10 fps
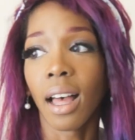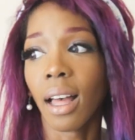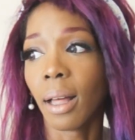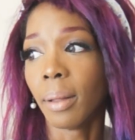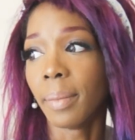
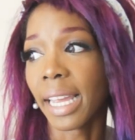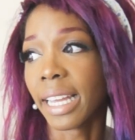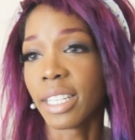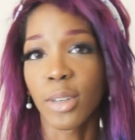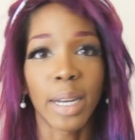
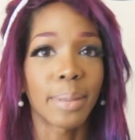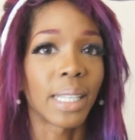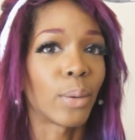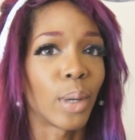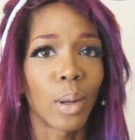and
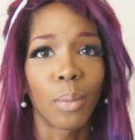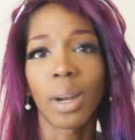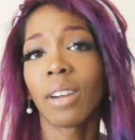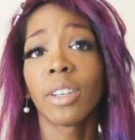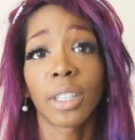grapeseed oil,
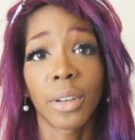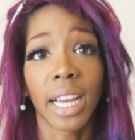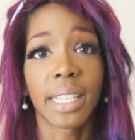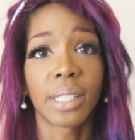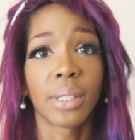whatever you
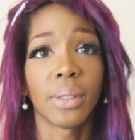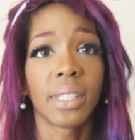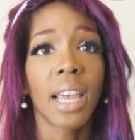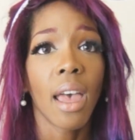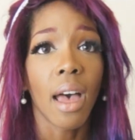guys
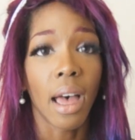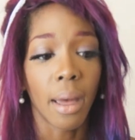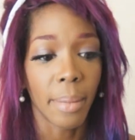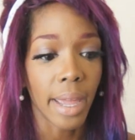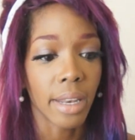use,
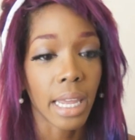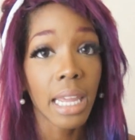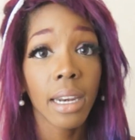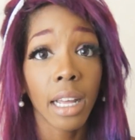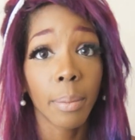and
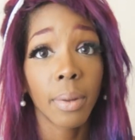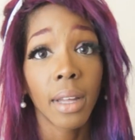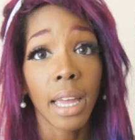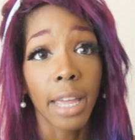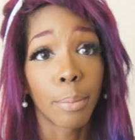heat it up
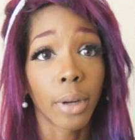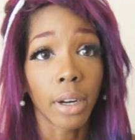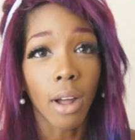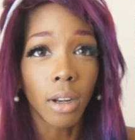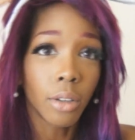and put
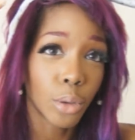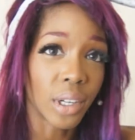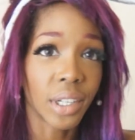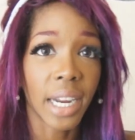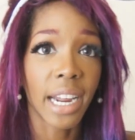it all
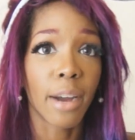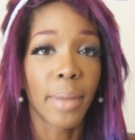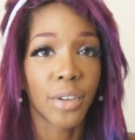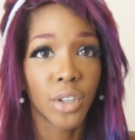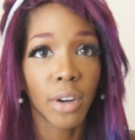throughout your hair.
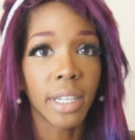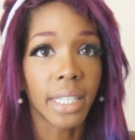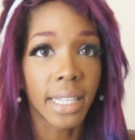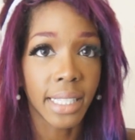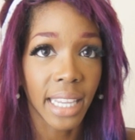Make sure
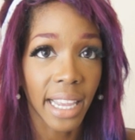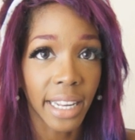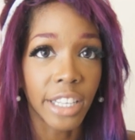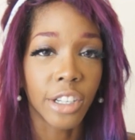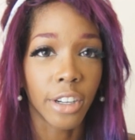it does
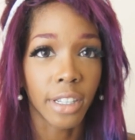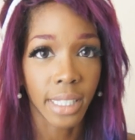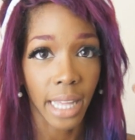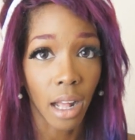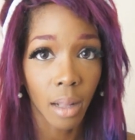get into your
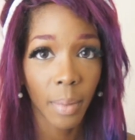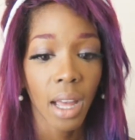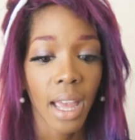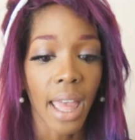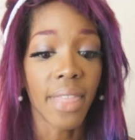scalp.
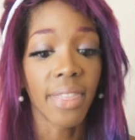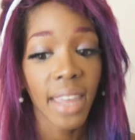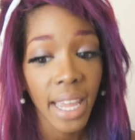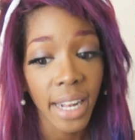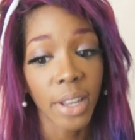And
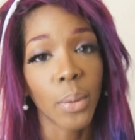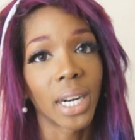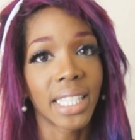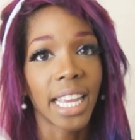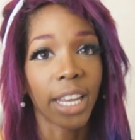then you
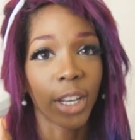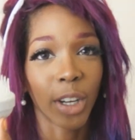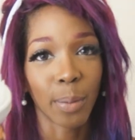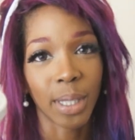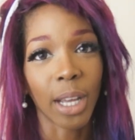want to take
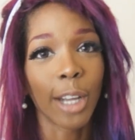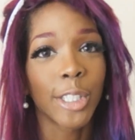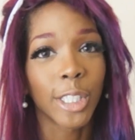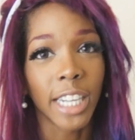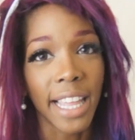your
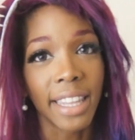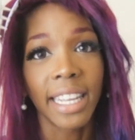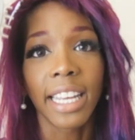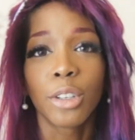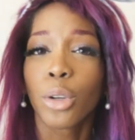massager and then
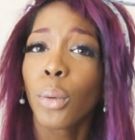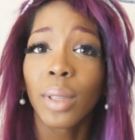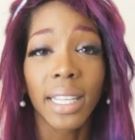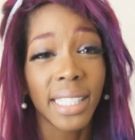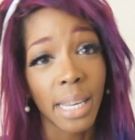again go
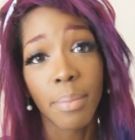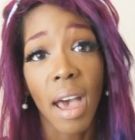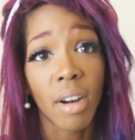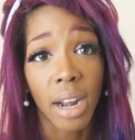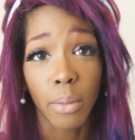in that same
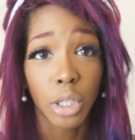pattern I